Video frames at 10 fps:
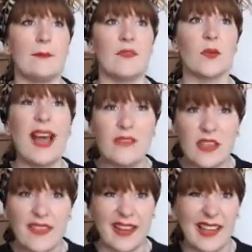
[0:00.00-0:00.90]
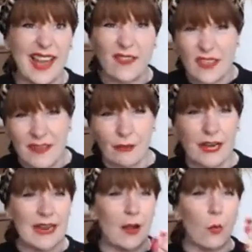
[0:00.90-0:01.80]
So have a think
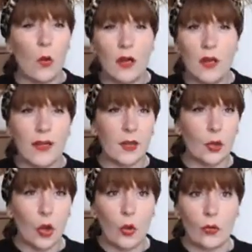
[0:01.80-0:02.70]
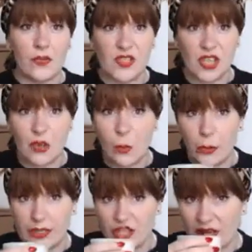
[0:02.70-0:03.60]
right now. What kind of goals do you want
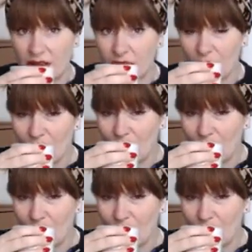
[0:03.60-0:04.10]
to achieve?